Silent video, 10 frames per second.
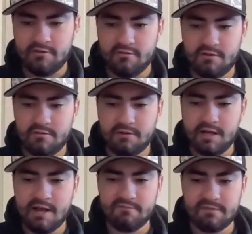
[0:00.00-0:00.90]
so I'm
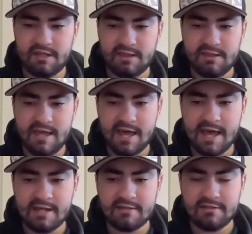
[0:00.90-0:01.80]
gonna have them like
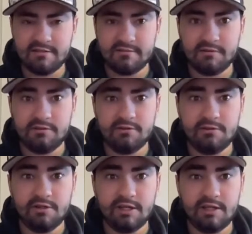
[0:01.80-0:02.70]
that,
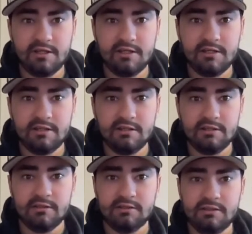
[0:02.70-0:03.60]
looking.
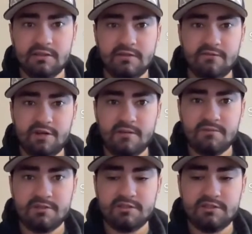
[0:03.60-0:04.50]
If you're
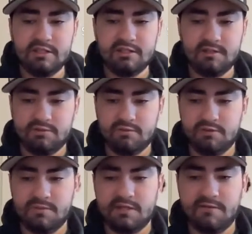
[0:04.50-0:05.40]
able to see, let me
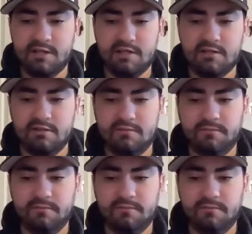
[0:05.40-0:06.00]
switch my left hand.